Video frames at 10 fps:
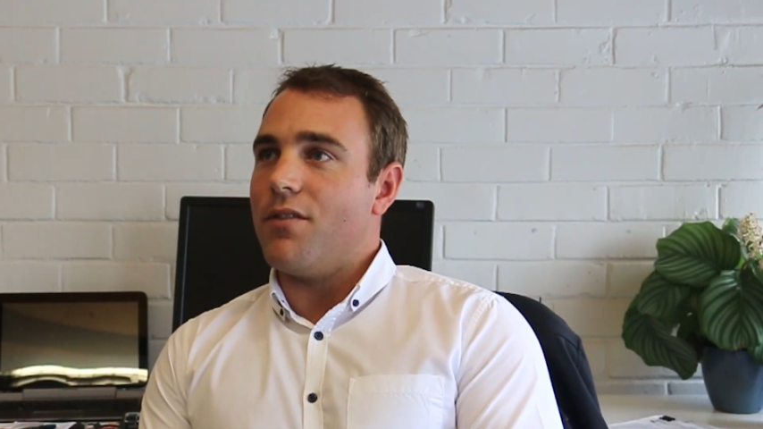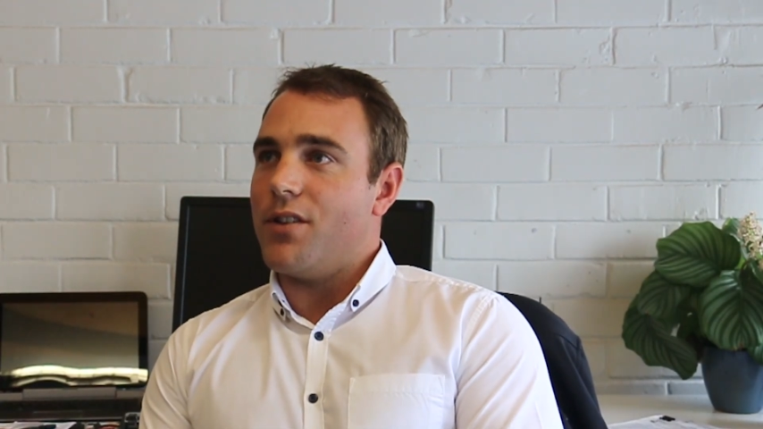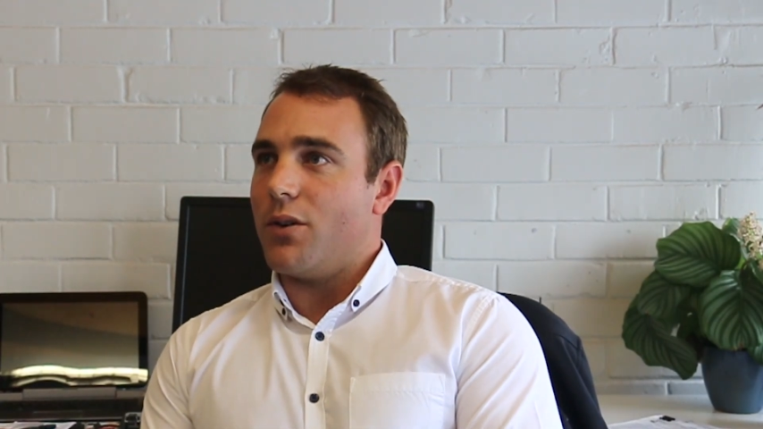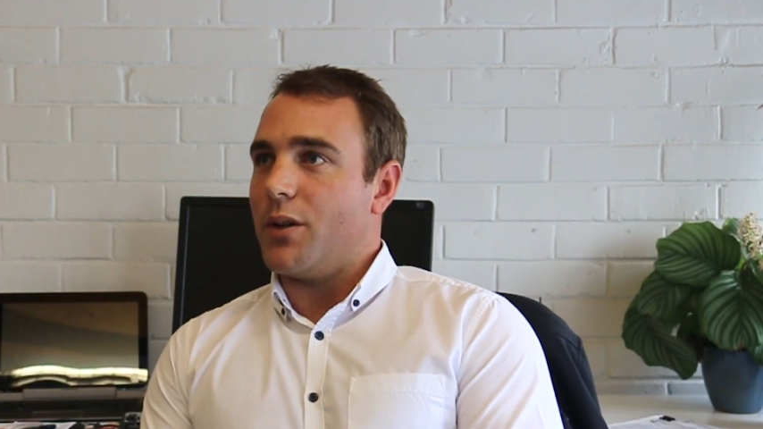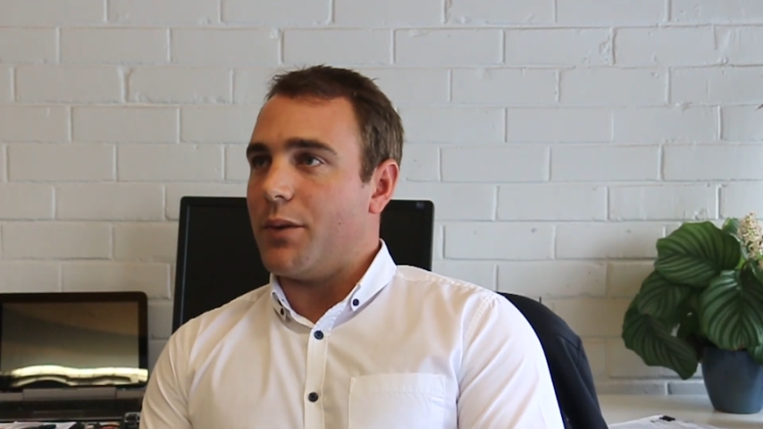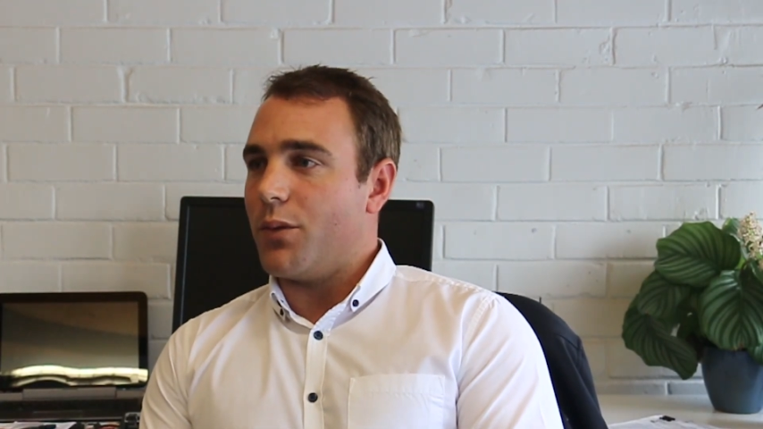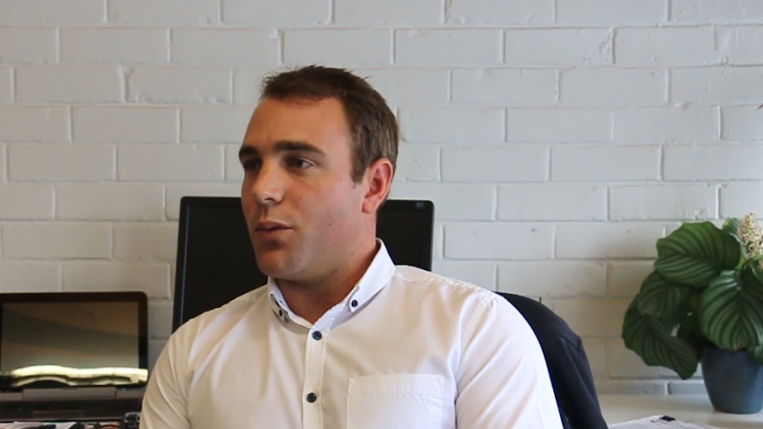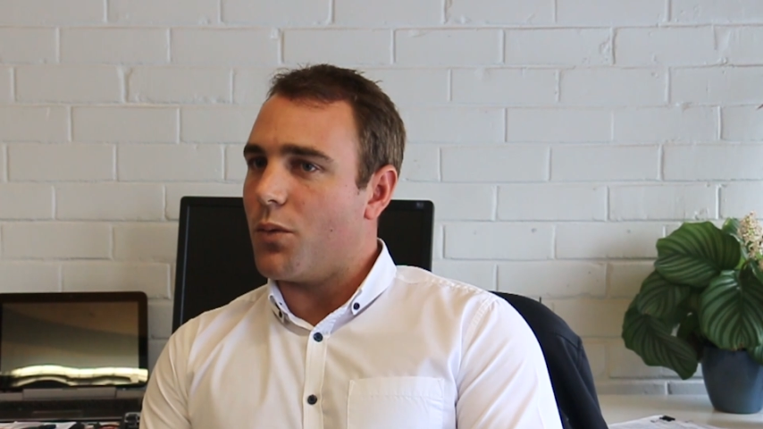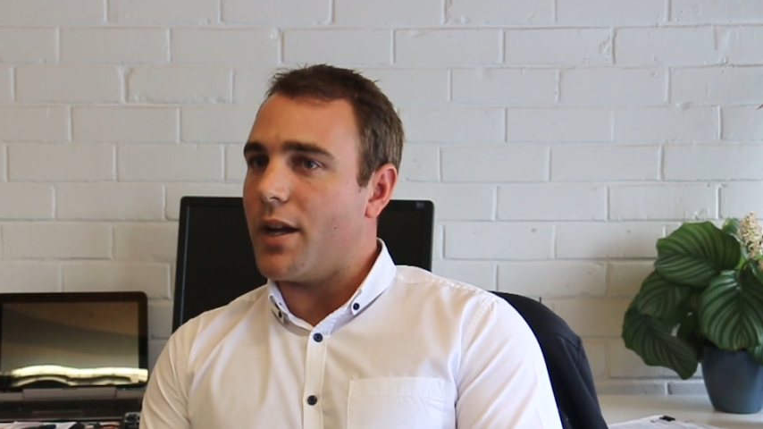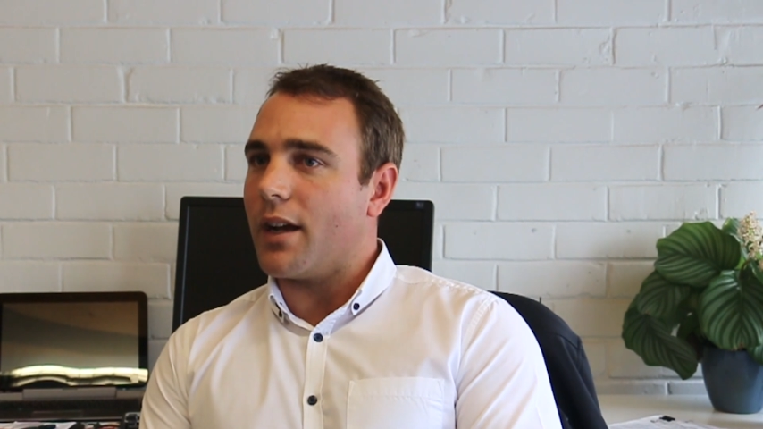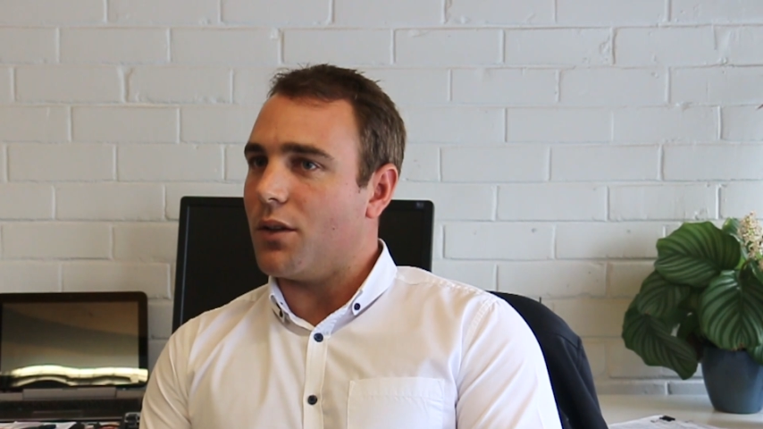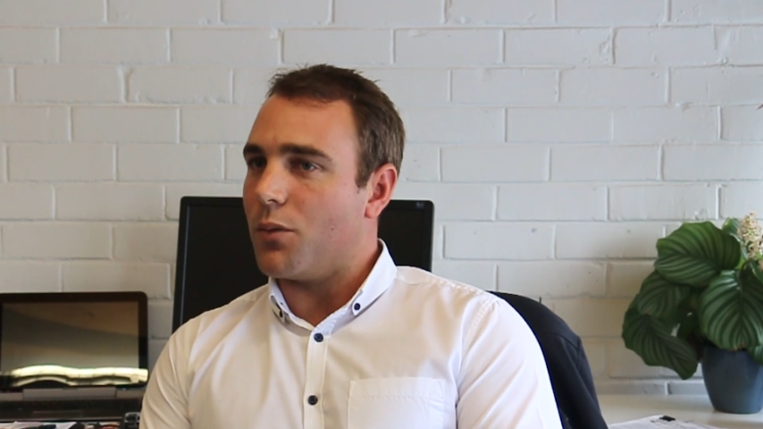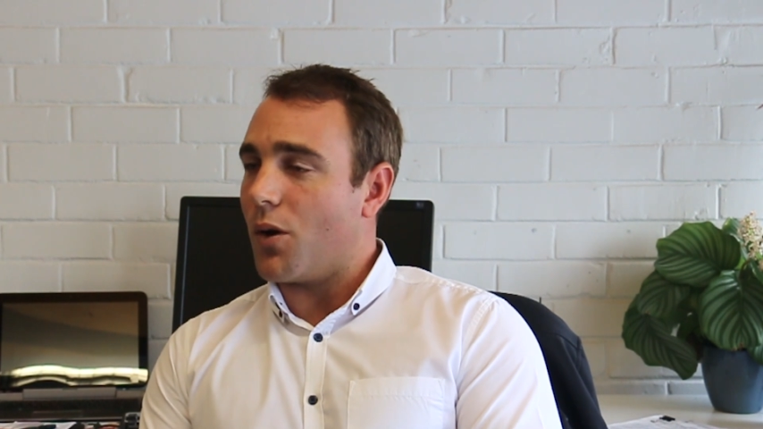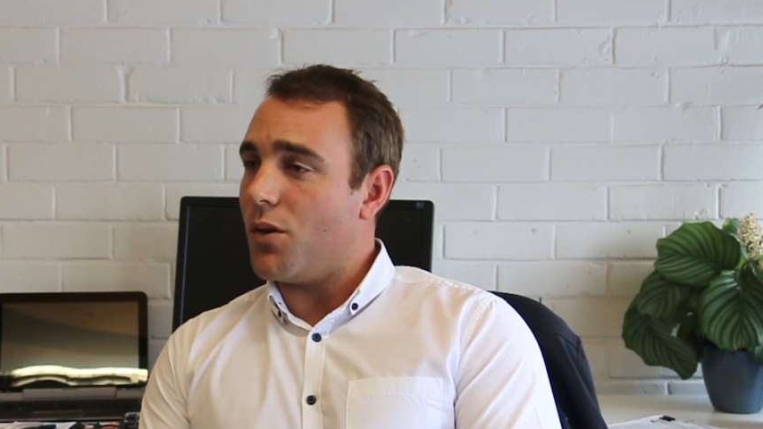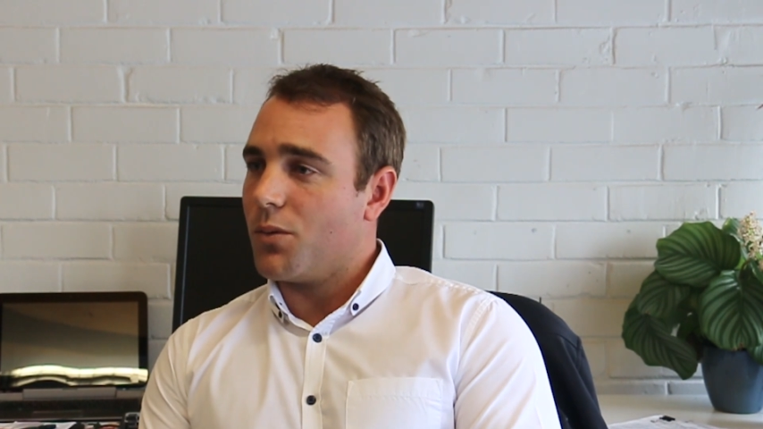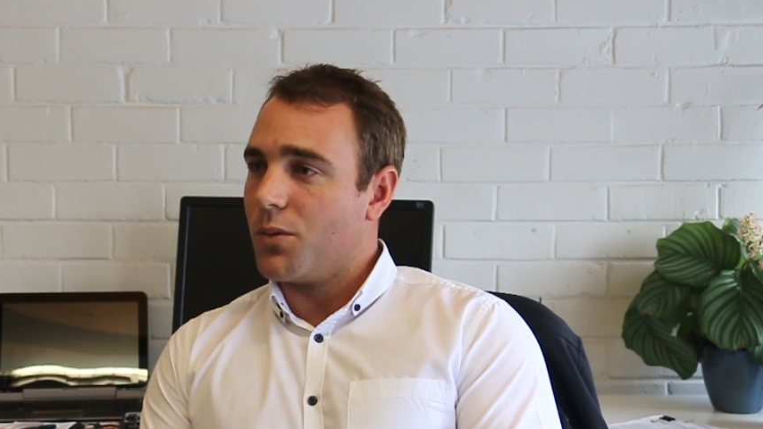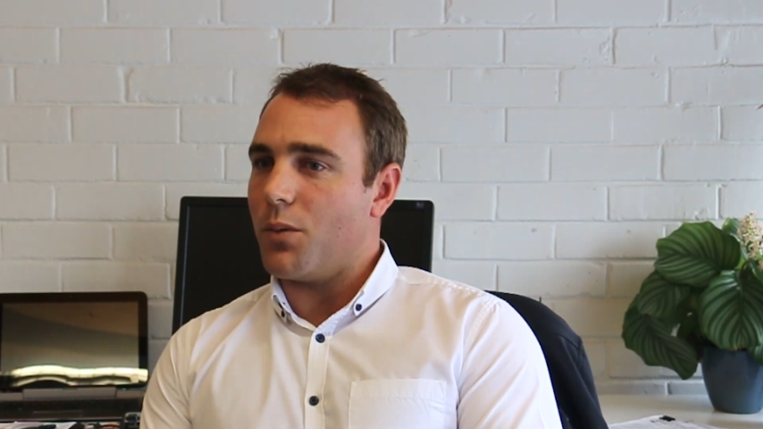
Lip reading: very reactive role